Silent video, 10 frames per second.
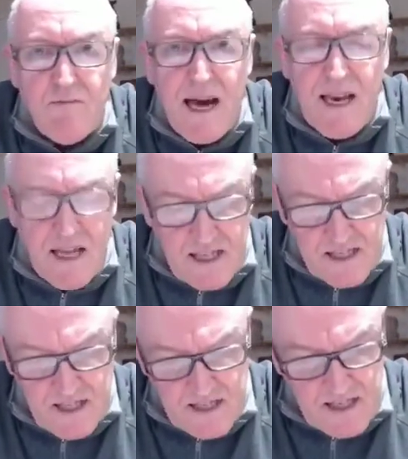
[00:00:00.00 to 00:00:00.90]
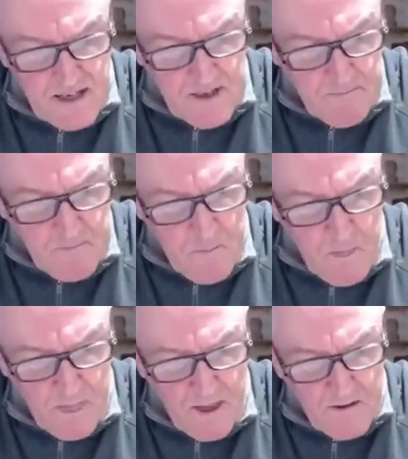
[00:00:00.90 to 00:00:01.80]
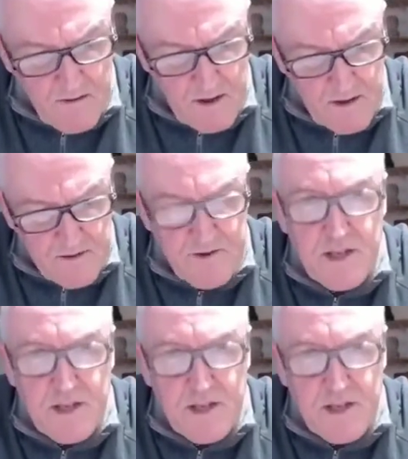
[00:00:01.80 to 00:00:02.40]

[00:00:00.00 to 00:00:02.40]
malaise and the